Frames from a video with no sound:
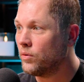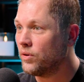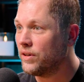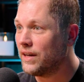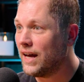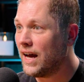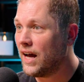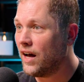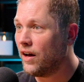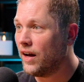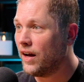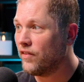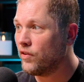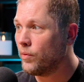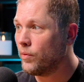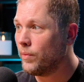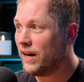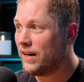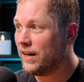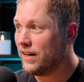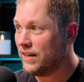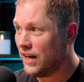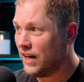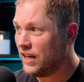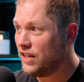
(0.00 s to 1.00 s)
Well, now
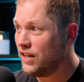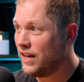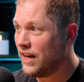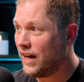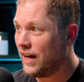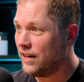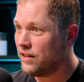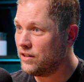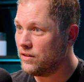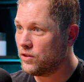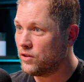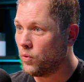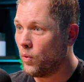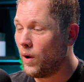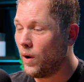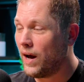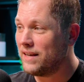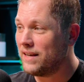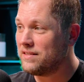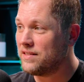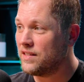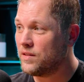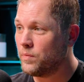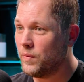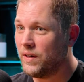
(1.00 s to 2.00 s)
everybody, now you got
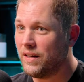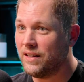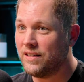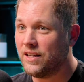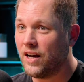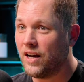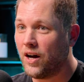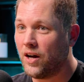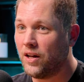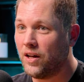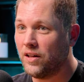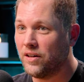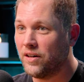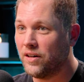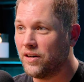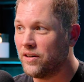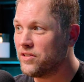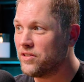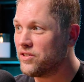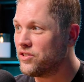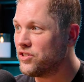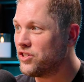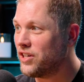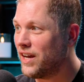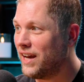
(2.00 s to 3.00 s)
twice as many
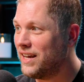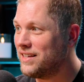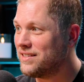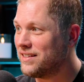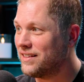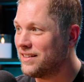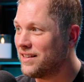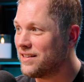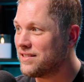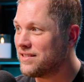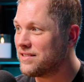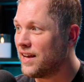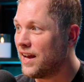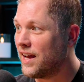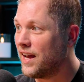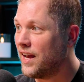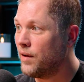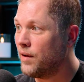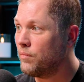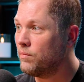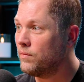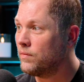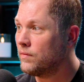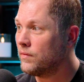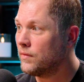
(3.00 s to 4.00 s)
dollars chasing the
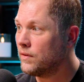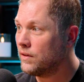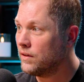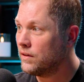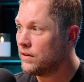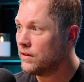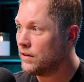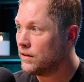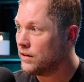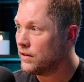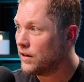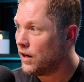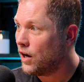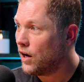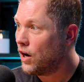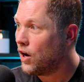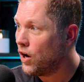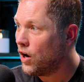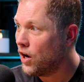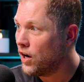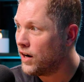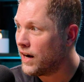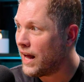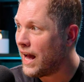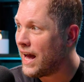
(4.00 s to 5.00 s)
same
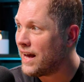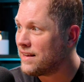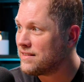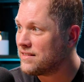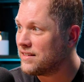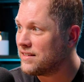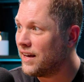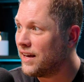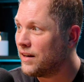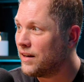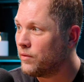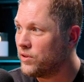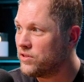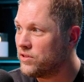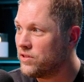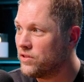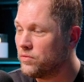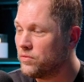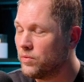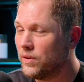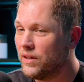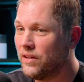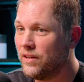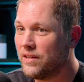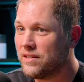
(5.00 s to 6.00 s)
hard asset, which
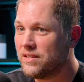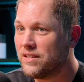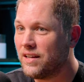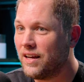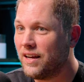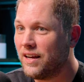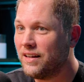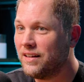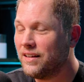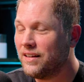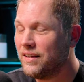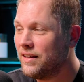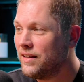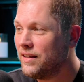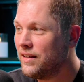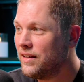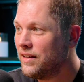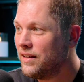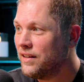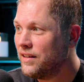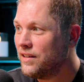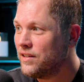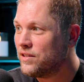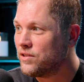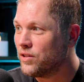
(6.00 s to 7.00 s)
is mm-hmm. real estate.
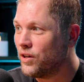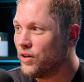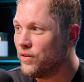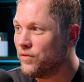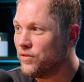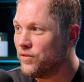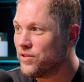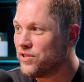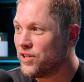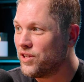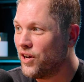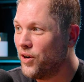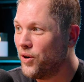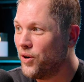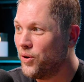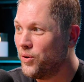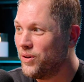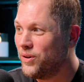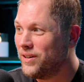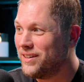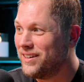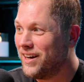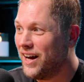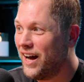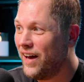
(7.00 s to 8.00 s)
So, if,
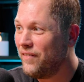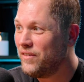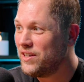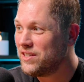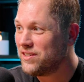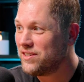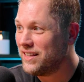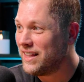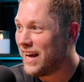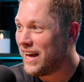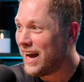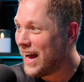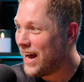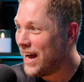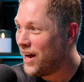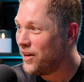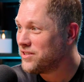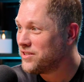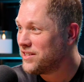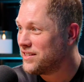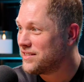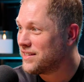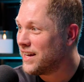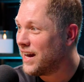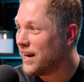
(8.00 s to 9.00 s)
so obviously the
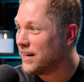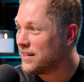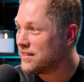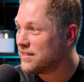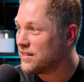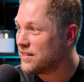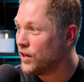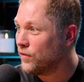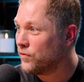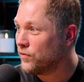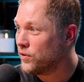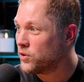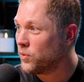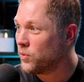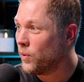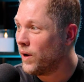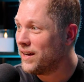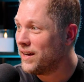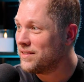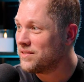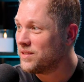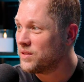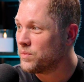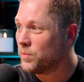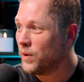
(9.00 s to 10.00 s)
house has got to sell for
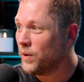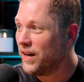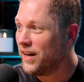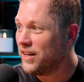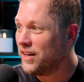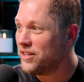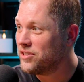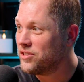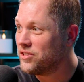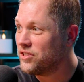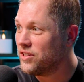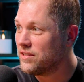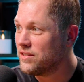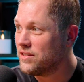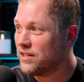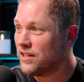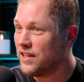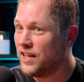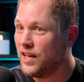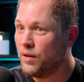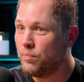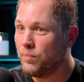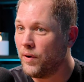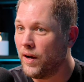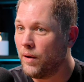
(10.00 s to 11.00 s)
twice as much just to
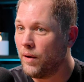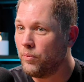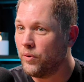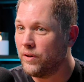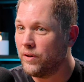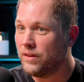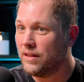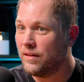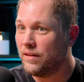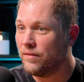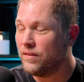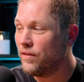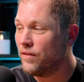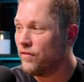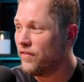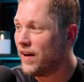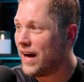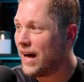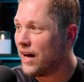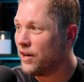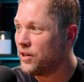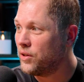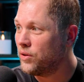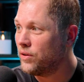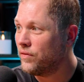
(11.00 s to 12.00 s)
keep up with the, the
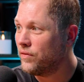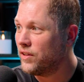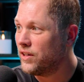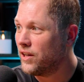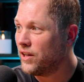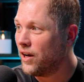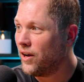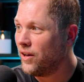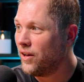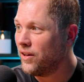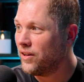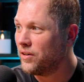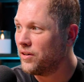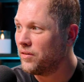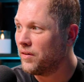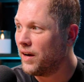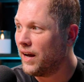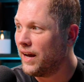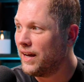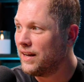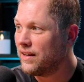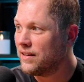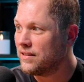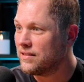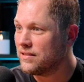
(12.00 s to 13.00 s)
value of the dollar,
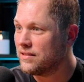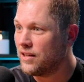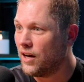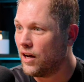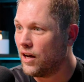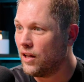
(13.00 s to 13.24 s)
right? Because